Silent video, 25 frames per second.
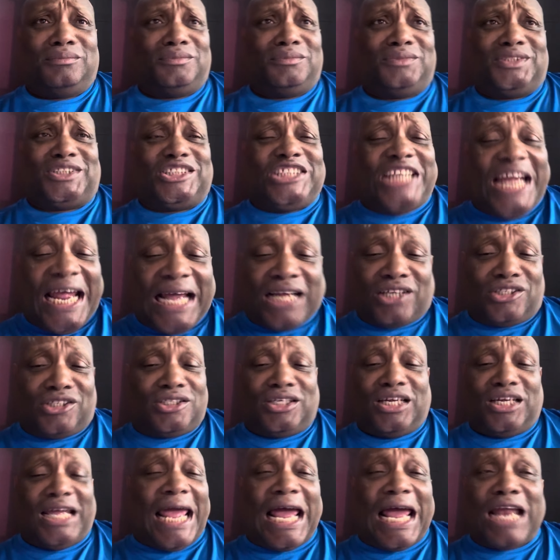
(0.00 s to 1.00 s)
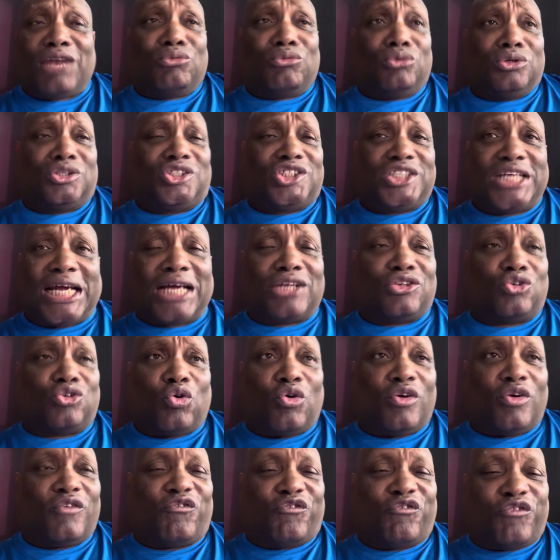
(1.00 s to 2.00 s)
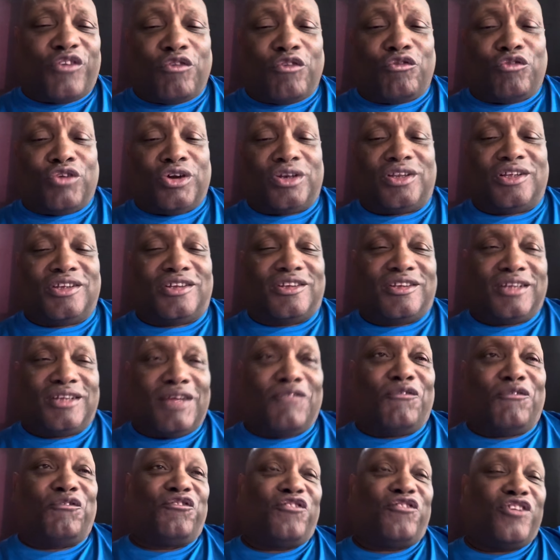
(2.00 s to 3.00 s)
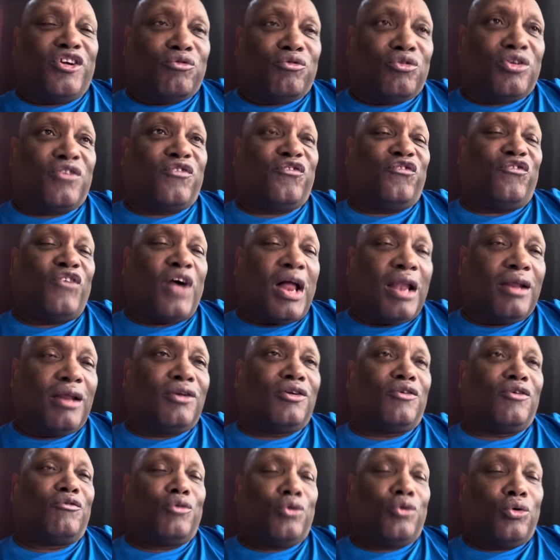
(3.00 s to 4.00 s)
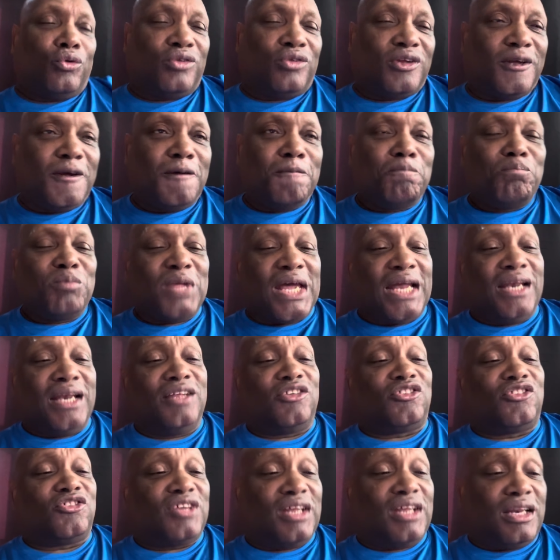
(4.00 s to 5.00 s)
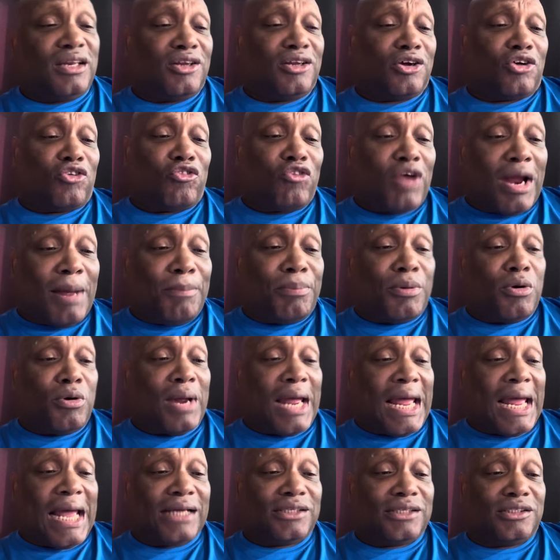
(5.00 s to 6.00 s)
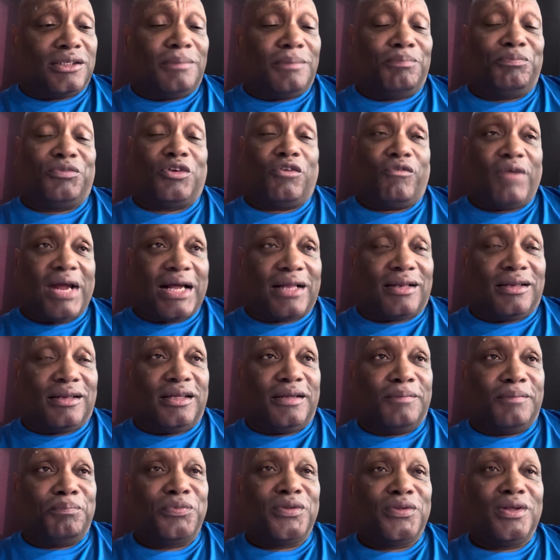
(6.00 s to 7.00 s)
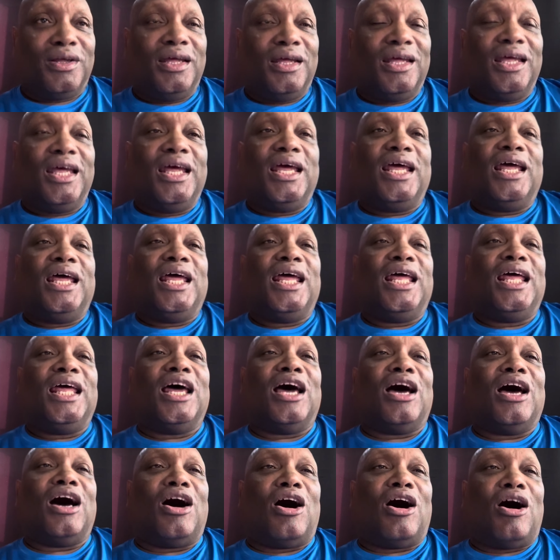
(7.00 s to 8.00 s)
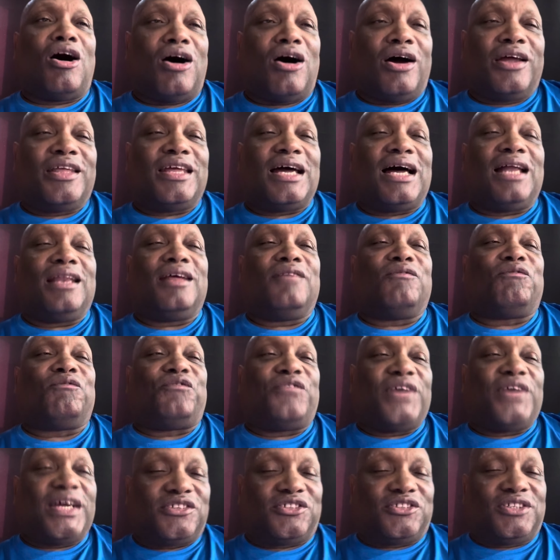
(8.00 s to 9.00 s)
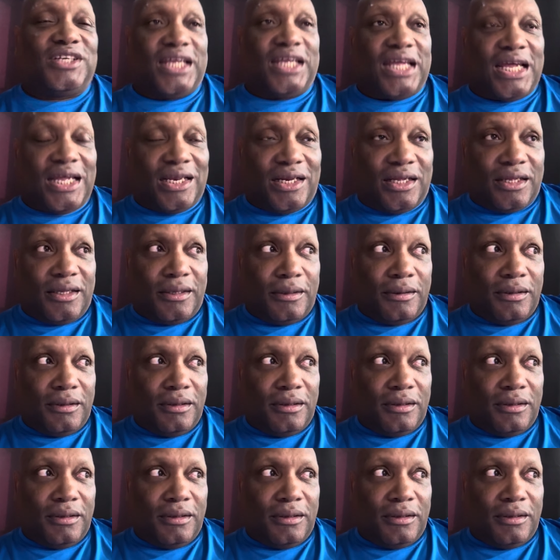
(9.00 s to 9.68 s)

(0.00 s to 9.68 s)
checks on Finra to see if Finra's following the rules. And then Senator Crapo asked them directly, are y'all investigating